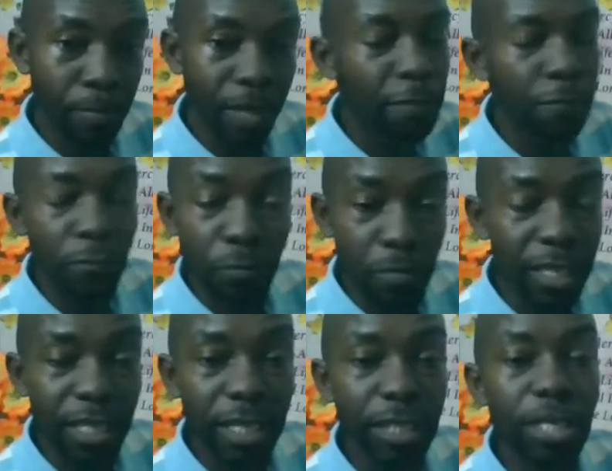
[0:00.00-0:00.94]
If you
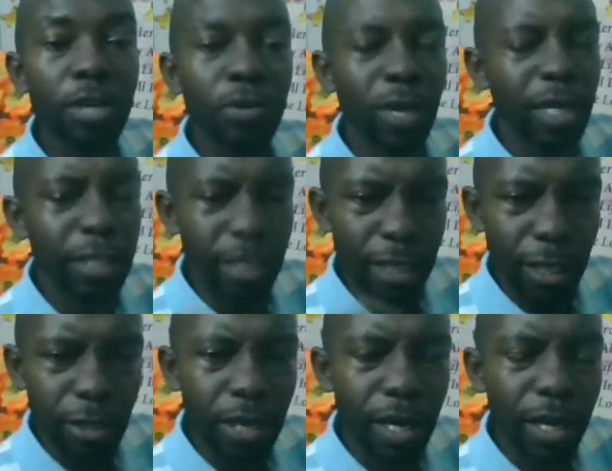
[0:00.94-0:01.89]
missed it, you can still
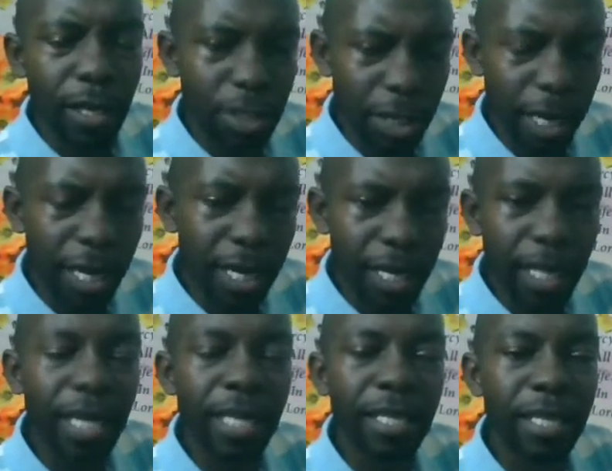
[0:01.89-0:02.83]
check
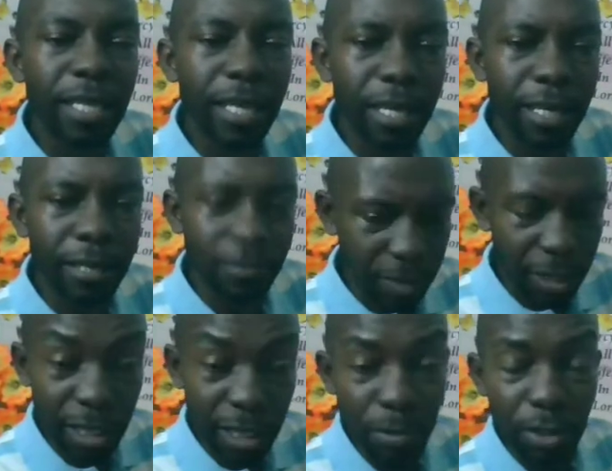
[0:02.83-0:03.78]
in the
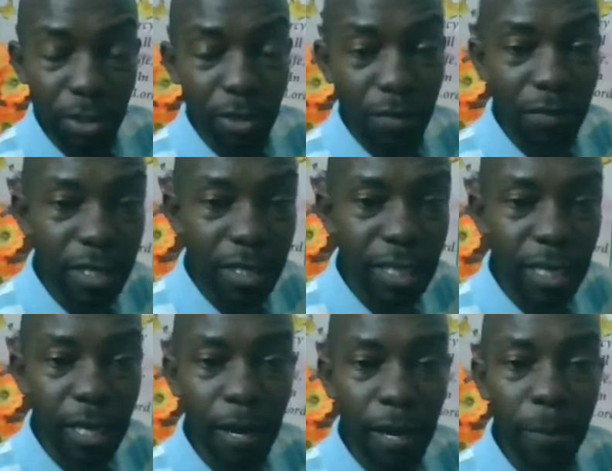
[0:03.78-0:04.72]
description of this
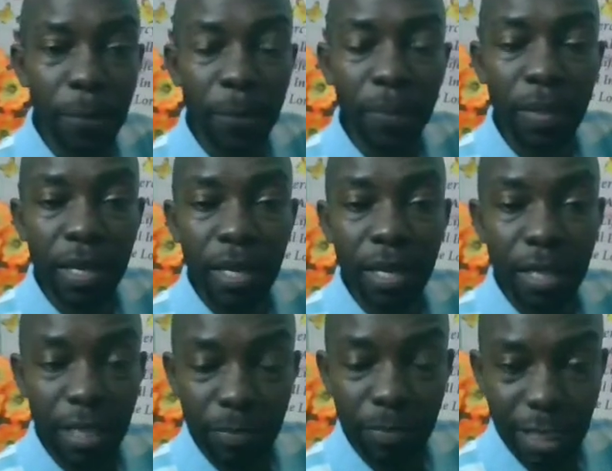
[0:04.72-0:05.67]

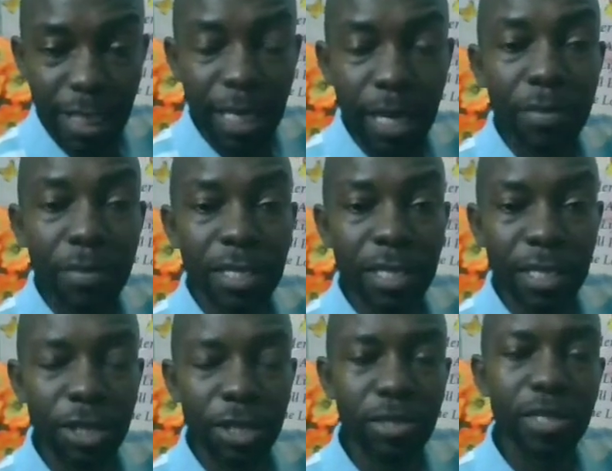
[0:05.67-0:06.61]
particular
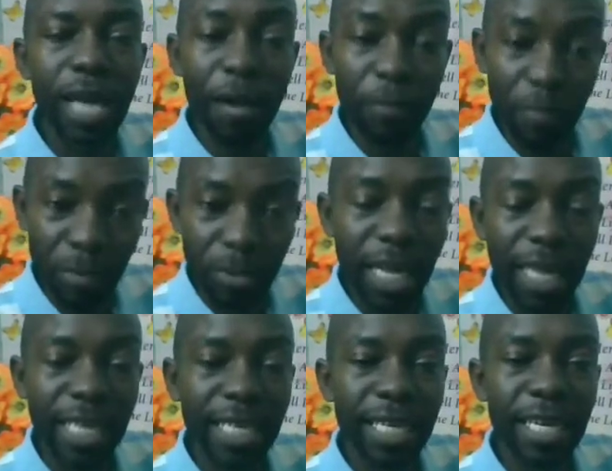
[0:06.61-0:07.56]
presentation. I've put a
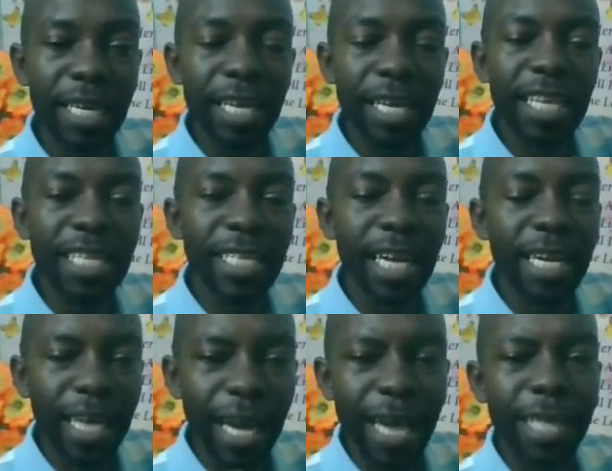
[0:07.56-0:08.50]
link that can
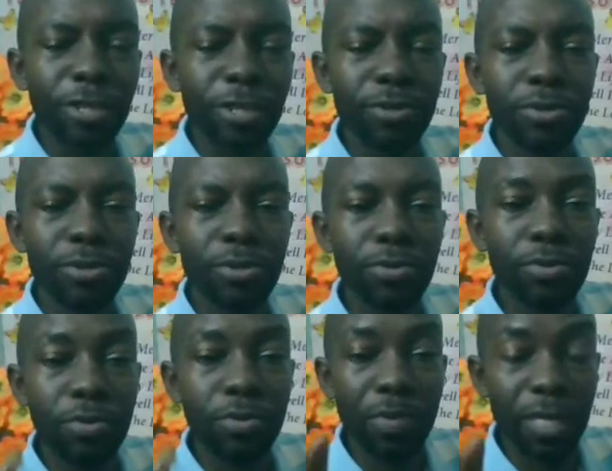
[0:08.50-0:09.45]
guide you
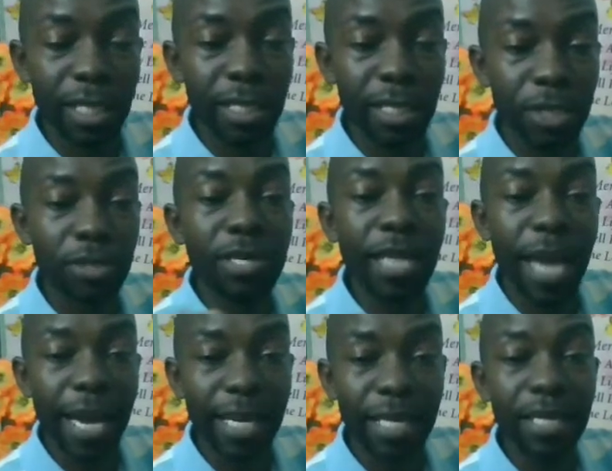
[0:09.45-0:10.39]
to presentation
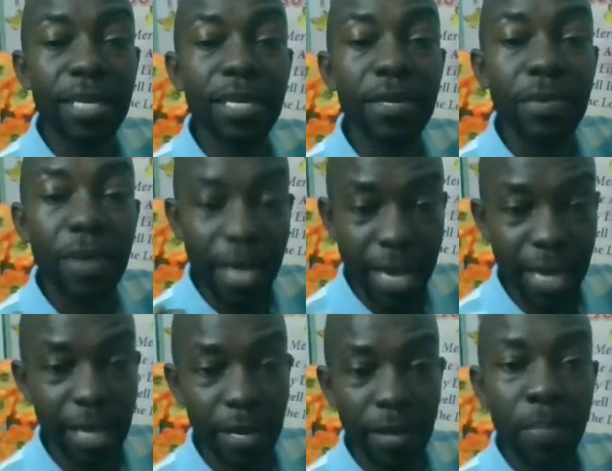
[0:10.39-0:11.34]

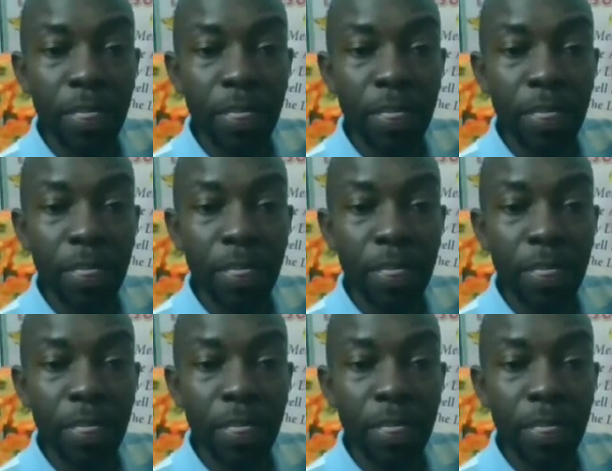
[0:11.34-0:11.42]
9A.